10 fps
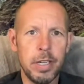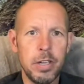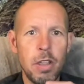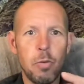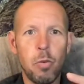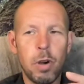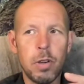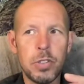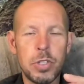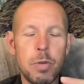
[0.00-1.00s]
In other
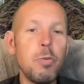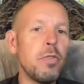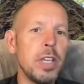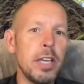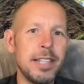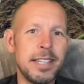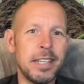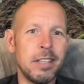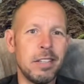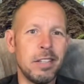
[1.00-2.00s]
words, the movie
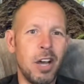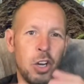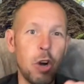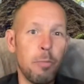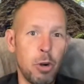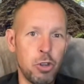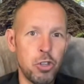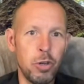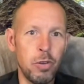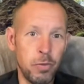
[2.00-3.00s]
isn't a
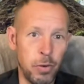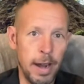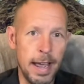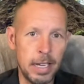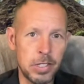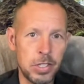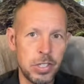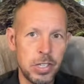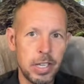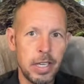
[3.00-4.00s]
commercial for
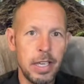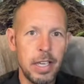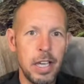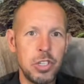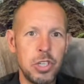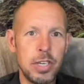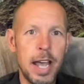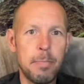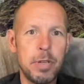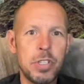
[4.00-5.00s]
Hex. It just
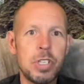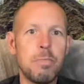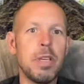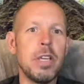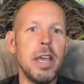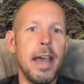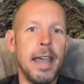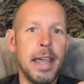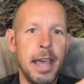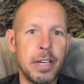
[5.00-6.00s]
happens to be
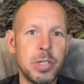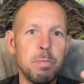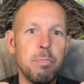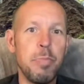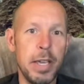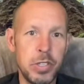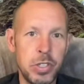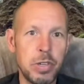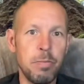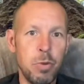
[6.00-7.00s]
a
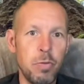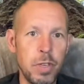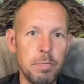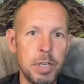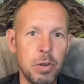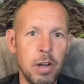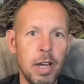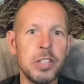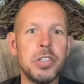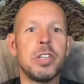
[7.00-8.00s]
Hex-based movie
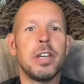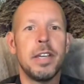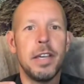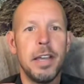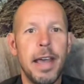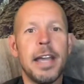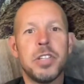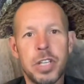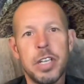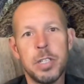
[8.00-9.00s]
because
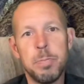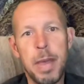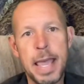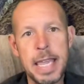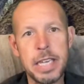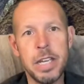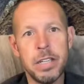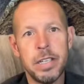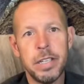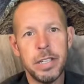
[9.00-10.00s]
Hexicans paid
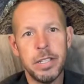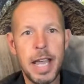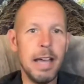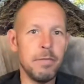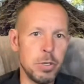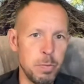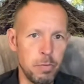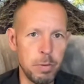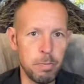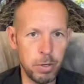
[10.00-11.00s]
to have this
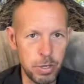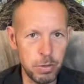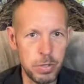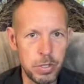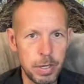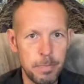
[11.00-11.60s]
movie produced.